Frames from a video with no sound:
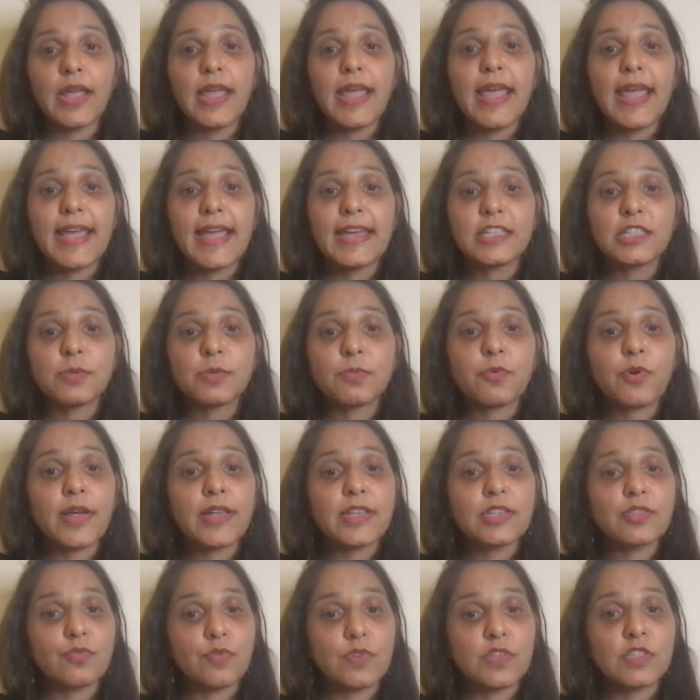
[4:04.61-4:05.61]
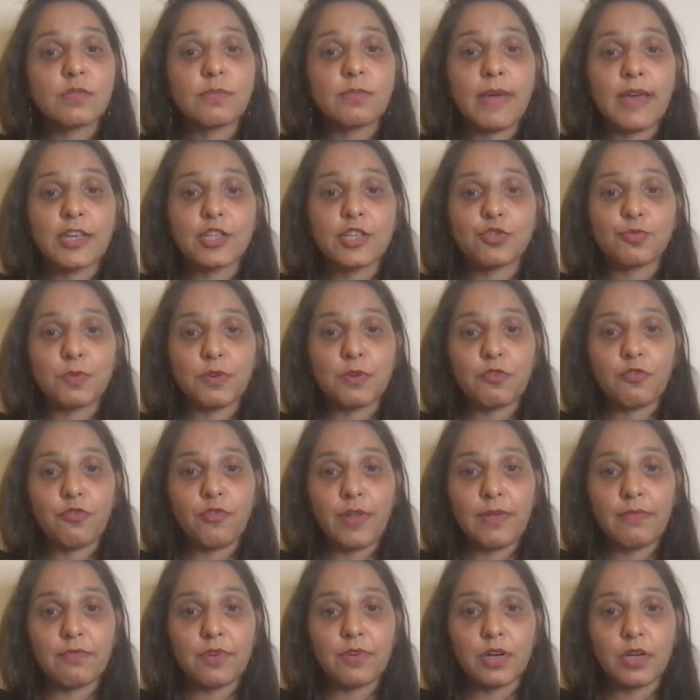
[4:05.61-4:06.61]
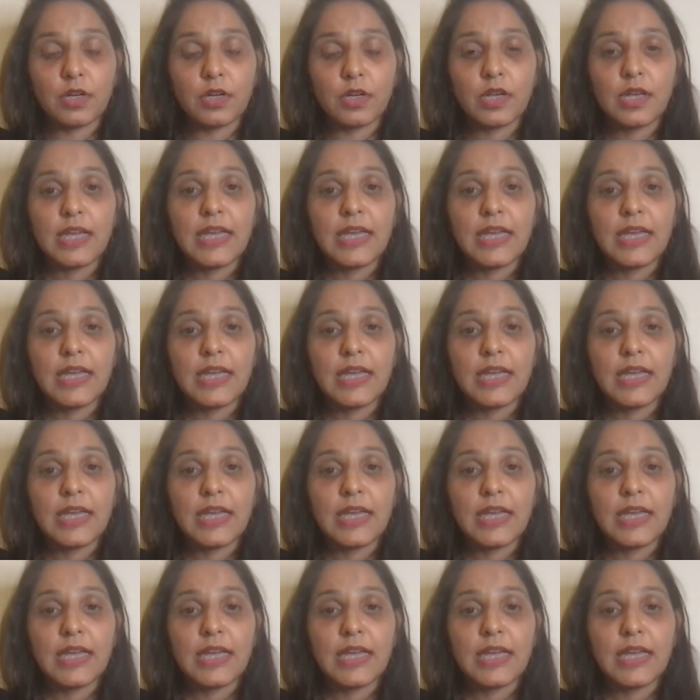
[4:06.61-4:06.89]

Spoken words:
enterprise risk management framework,